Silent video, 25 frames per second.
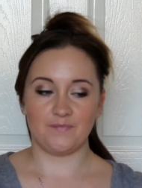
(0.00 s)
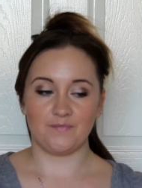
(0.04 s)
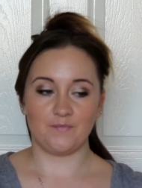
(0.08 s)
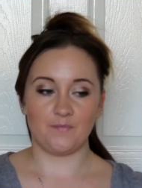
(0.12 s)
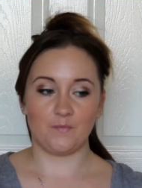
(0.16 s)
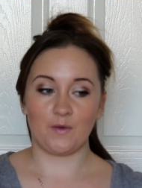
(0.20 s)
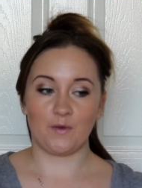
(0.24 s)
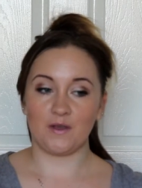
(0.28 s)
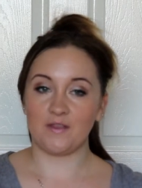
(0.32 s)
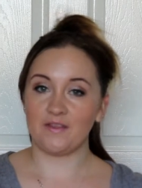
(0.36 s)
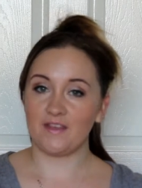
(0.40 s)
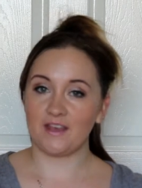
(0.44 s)

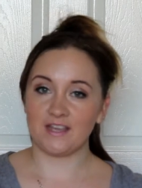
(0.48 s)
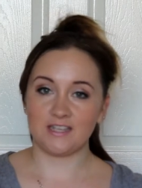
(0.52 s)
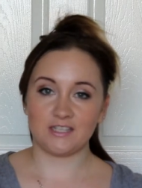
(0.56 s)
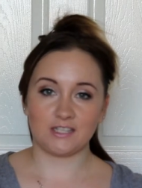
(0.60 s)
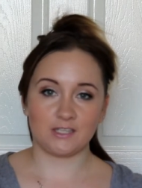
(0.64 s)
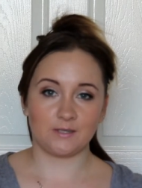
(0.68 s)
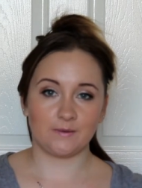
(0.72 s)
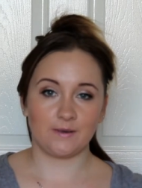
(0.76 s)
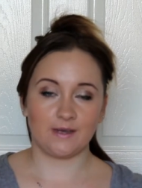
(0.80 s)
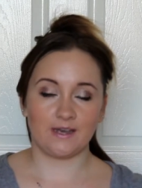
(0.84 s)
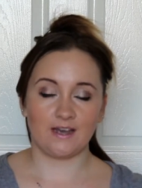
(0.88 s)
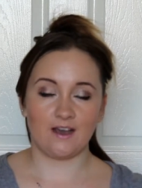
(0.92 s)
When they
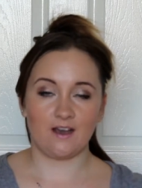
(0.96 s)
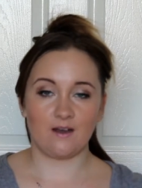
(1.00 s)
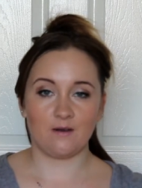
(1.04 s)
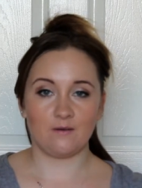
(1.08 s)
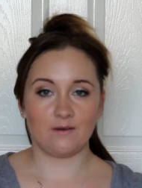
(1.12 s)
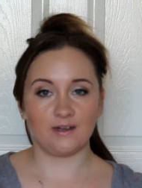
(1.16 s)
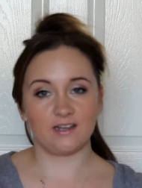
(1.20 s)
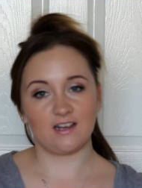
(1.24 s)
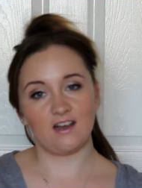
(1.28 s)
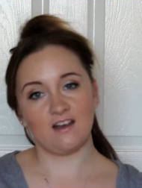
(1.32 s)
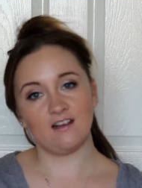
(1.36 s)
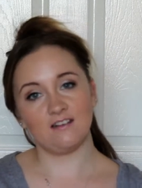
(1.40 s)
do it, oh,
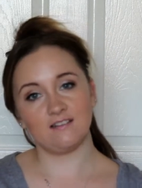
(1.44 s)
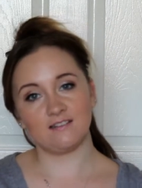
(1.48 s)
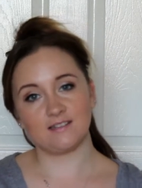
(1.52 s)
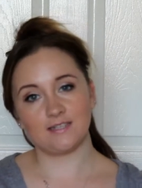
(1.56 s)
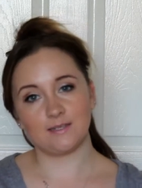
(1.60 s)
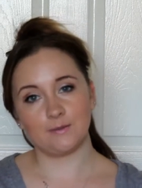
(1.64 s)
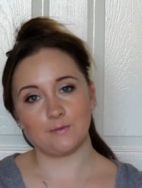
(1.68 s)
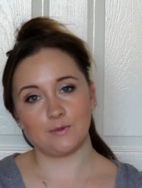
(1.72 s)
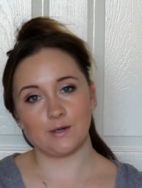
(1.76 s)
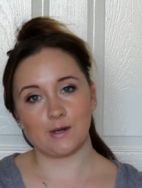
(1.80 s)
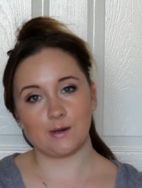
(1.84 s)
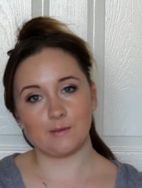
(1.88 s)
I can't
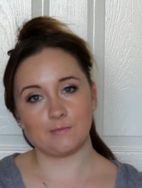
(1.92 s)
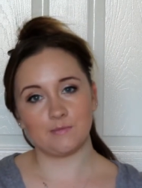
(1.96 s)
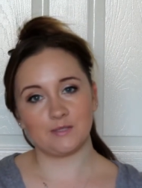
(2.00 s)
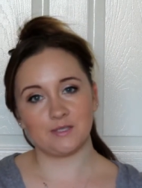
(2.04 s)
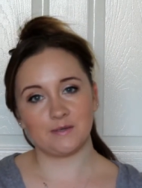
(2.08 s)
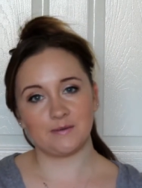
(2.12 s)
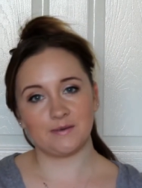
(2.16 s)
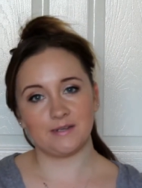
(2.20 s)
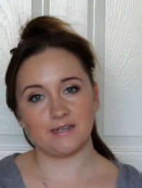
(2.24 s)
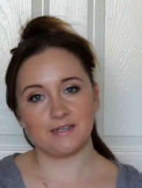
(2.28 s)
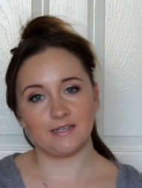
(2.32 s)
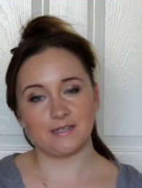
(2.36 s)
see what I'm
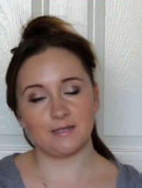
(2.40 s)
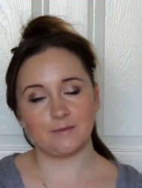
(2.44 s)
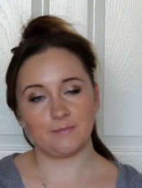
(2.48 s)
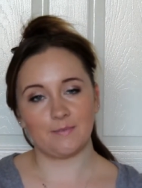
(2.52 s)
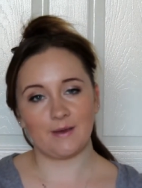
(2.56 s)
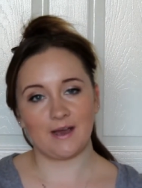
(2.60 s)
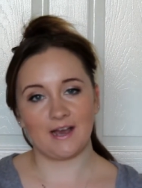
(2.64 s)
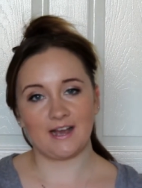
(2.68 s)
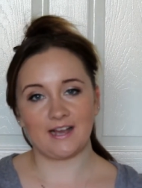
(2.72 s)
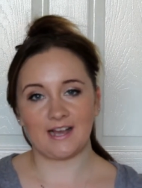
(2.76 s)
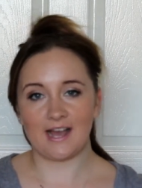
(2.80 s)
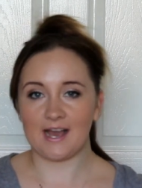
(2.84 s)
doing at the
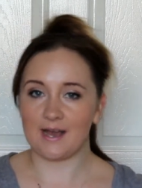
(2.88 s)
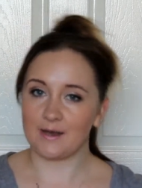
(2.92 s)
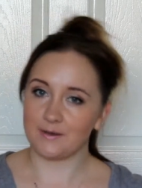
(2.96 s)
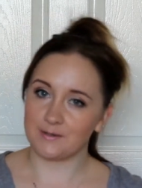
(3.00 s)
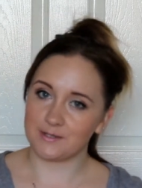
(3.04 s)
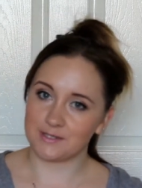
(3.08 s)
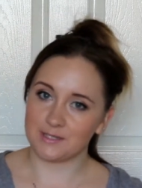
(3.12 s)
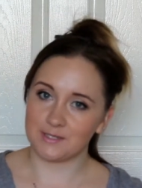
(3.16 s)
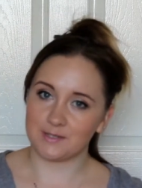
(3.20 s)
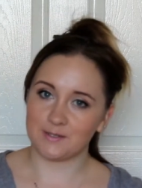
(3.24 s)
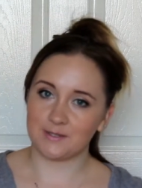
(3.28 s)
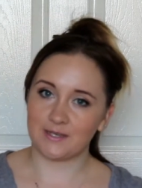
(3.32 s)
back, how
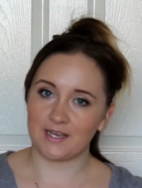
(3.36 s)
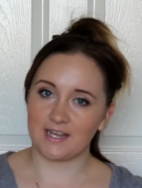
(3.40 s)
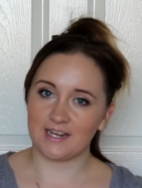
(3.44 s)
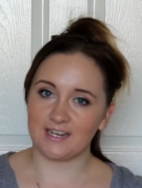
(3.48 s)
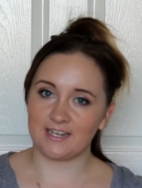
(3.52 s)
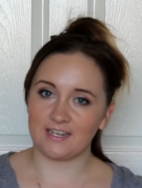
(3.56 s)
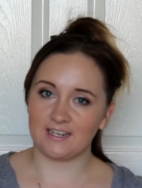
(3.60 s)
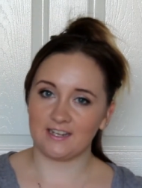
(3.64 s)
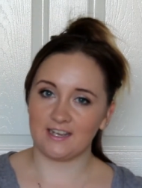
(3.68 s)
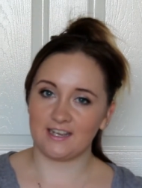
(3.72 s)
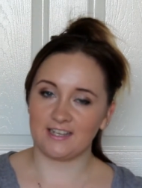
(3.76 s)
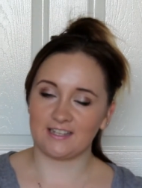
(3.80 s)
do you get
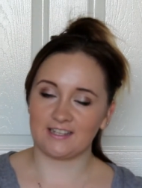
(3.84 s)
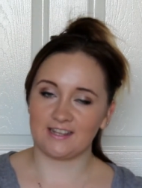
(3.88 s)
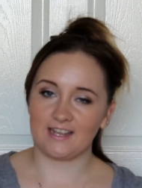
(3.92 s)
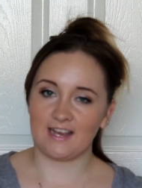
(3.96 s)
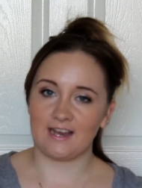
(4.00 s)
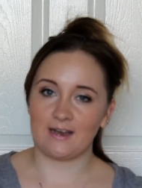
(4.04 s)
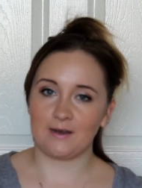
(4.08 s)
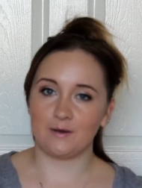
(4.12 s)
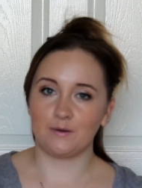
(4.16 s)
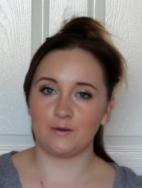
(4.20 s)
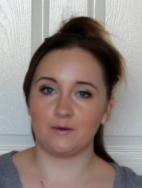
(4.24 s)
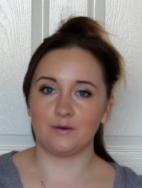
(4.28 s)
it like
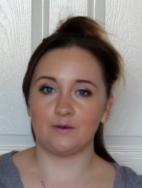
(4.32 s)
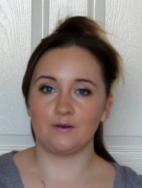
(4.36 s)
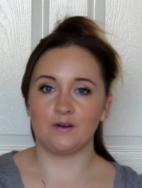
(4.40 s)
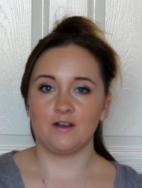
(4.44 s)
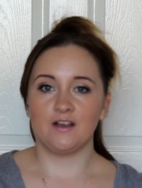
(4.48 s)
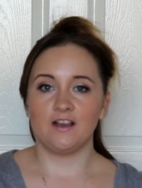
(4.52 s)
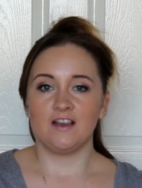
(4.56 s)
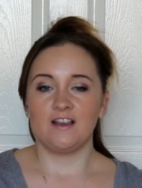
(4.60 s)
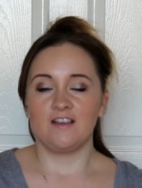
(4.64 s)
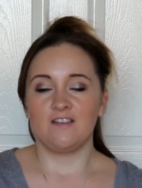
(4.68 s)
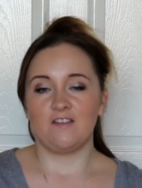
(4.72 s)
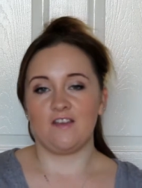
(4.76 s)
that? Or
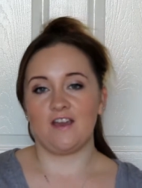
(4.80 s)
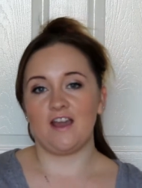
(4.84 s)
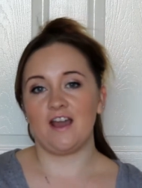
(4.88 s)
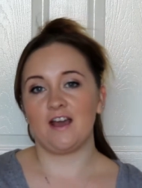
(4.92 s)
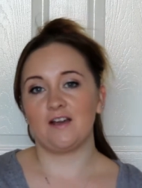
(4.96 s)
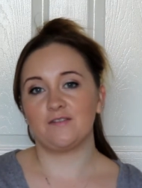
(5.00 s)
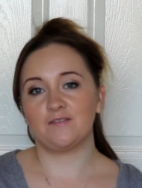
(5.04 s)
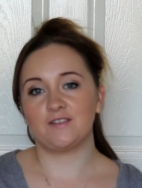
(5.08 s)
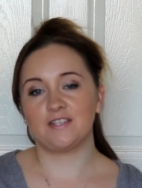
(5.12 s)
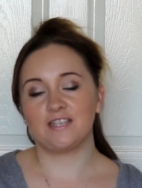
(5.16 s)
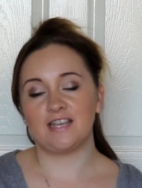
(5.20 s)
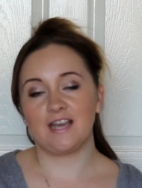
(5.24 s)
they
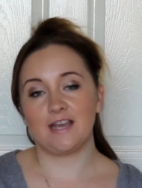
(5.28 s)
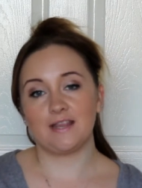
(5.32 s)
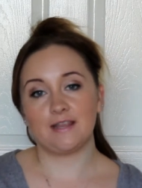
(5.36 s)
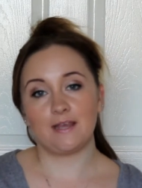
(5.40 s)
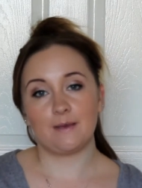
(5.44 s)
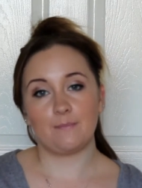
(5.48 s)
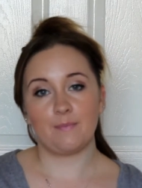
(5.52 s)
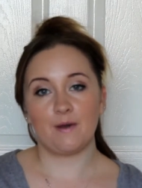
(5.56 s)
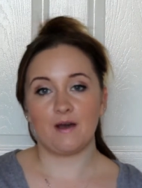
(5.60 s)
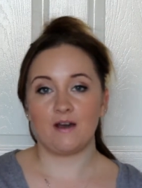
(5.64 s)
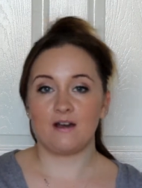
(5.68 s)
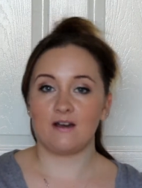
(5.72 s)
have to get
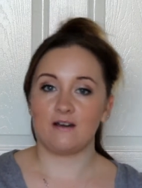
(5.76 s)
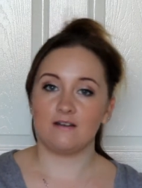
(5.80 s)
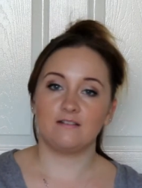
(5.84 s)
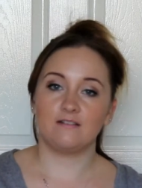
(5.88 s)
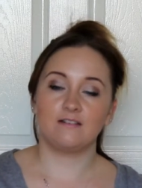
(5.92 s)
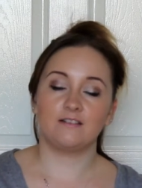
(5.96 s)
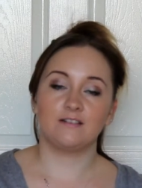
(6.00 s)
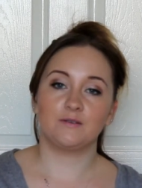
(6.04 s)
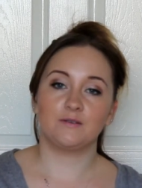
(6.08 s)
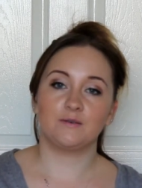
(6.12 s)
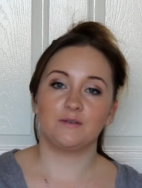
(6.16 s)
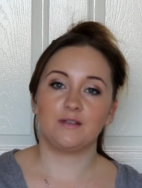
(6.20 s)
their
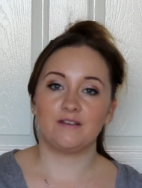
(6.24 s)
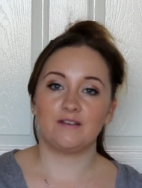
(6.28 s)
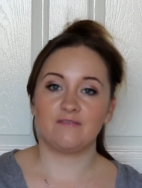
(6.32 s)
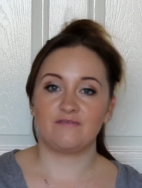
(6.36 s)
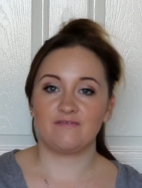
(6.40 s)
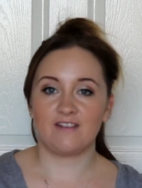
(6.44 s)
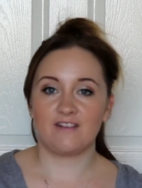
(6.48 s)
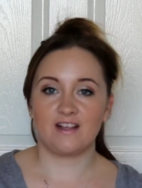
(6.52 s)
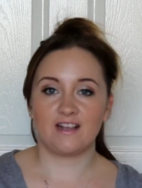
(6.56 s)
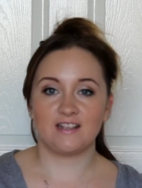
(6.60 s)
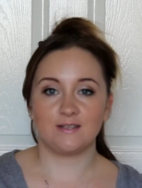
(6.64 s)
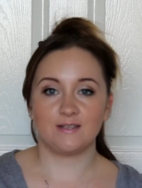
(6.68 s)
partners or their
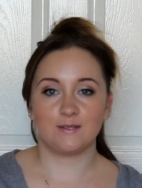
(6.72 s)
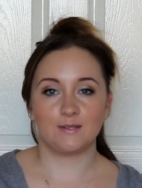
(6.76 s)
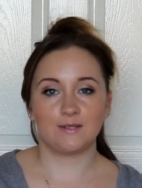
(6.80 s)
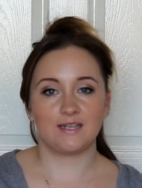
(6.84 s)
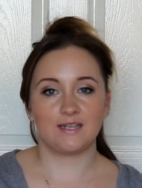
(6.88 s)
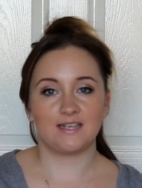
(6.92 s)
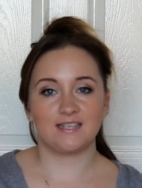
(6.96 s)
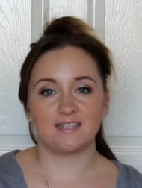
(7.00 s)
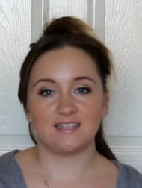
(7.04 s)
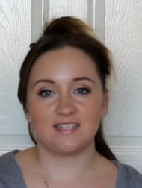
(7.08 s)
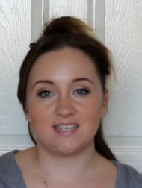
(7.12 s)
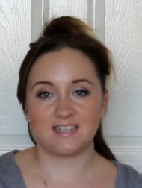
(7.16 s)
friends or
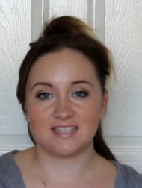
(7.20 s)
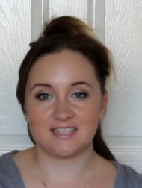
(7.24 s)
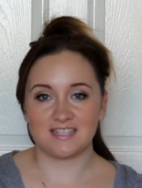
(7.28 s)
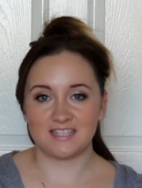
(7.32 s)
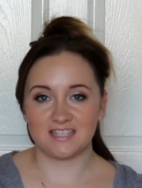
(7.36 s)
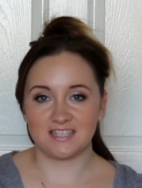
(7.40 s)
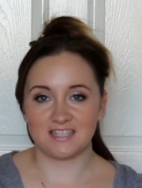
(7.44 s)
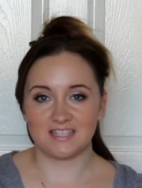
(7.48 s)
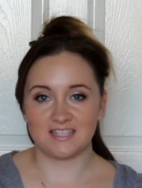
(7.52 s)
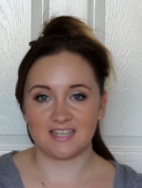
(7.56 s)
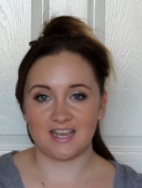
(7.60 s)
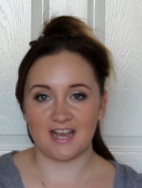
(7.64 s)
their
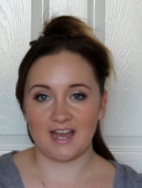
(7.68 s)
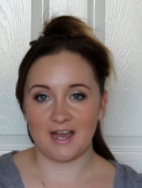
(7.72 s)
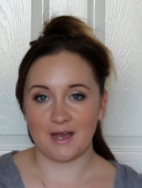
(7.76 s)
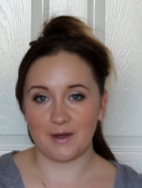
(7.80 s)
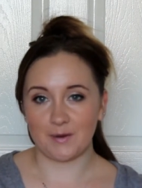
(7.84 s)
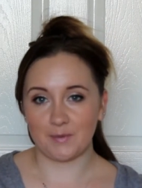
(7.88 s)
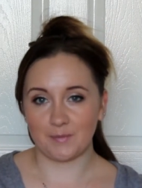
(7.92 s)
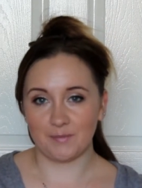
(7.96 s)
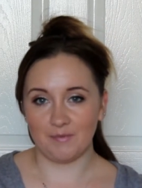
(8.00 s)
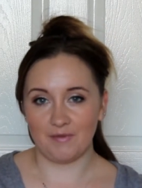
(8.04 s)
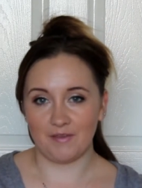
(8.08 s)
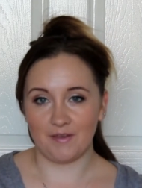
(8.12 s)
sisters to
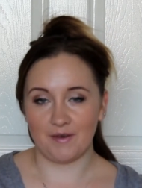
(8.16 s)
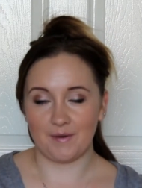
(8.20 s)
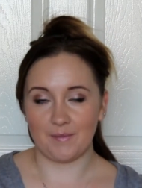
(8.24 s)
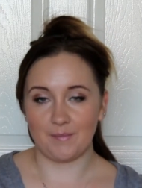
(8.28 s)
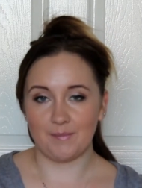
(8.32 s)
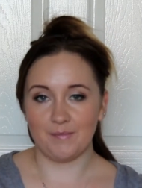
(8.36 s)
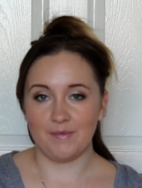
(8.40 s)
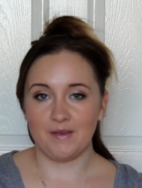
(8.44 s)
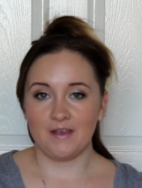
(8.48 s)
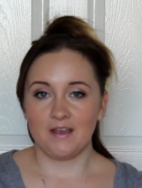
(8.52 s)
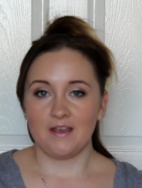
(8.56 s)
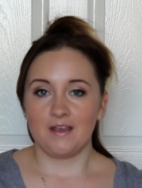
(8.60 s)
help
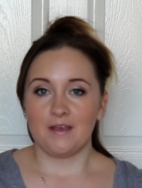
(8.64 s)
them.